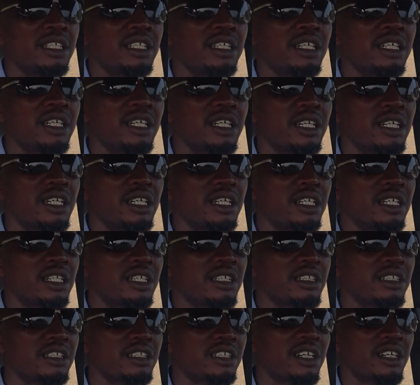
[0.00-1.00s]

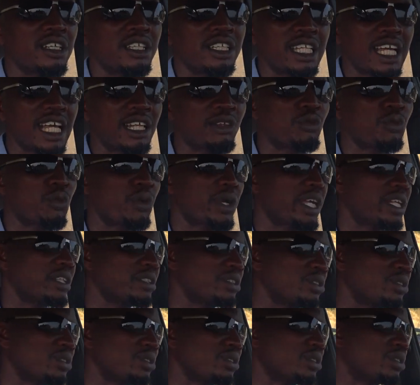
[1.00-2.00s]
on that way.
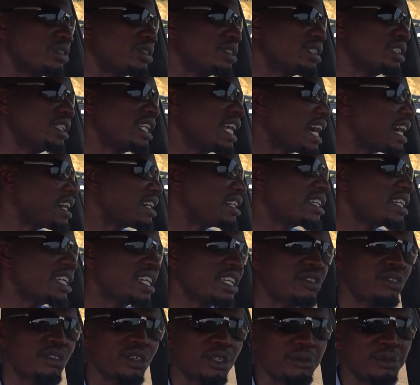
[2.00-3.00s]
So it now
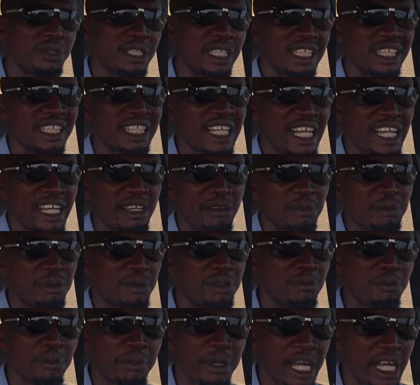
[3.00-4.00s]
ate up the entire
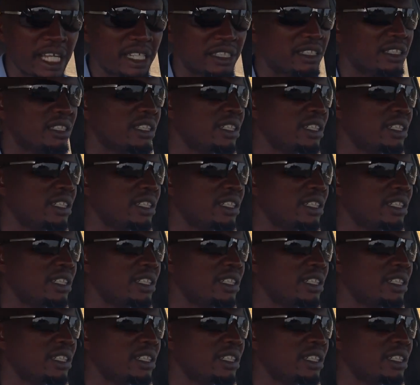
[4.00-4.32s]
pad